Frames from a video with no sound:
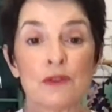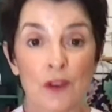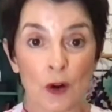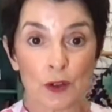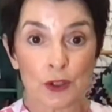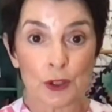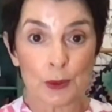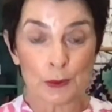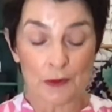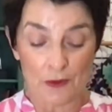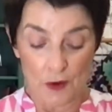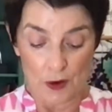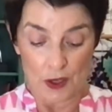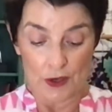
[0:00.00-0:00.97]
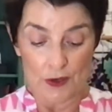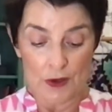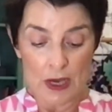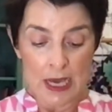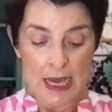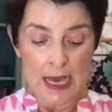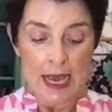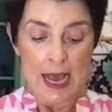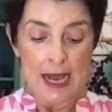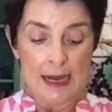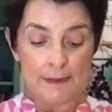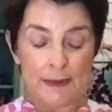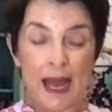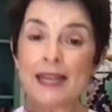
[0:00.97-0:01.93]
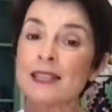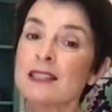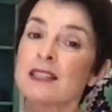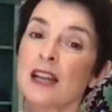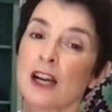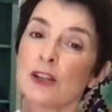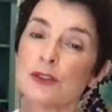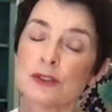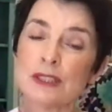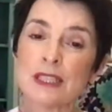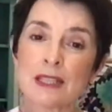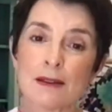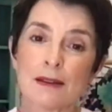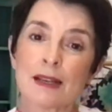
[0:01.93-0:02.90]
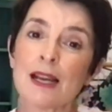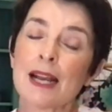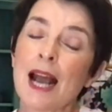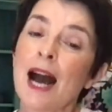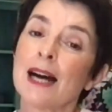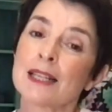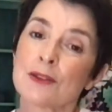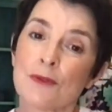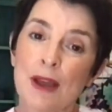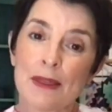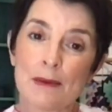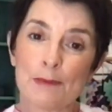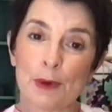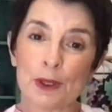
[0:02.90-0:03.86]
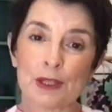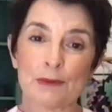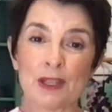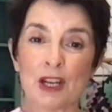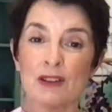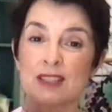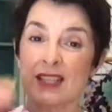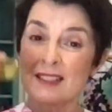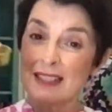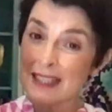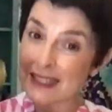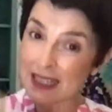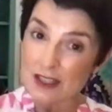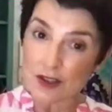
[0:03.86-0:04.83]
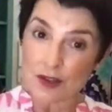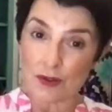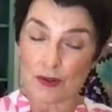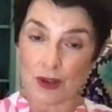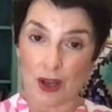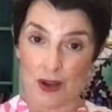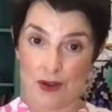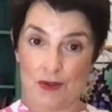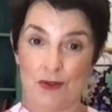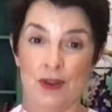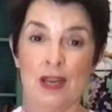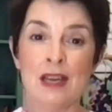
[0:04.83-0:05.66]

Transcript: volume for you. And it's a good cut around the bottom, you know, it doesn't sit too low.